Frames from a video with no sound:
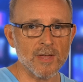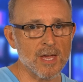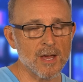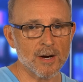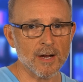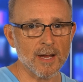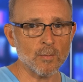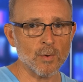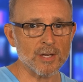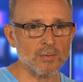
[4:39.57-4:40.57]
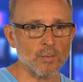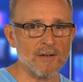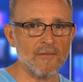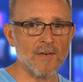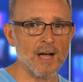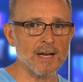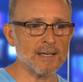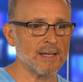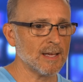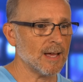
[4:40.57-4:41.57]
the year in which we
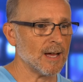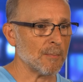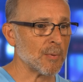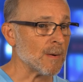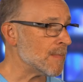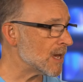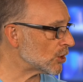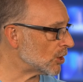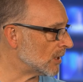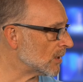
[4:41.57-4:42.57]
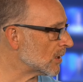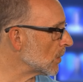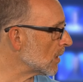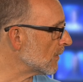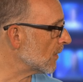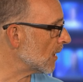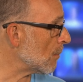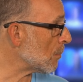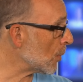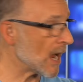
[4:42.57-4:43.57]
find uh, permission to sort of
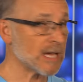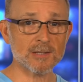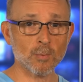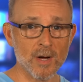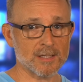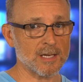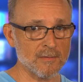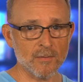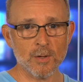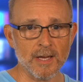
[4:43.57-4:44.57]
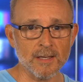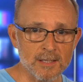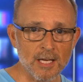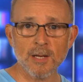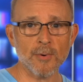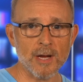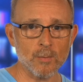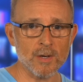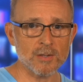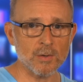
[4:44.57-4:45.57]
embrace what's evil and celebrate
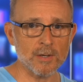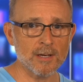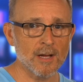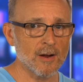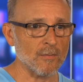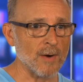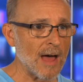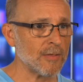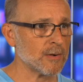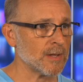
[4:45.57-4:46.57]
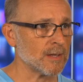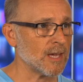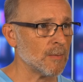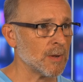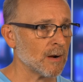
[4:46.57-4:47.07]
what's good rather than keeping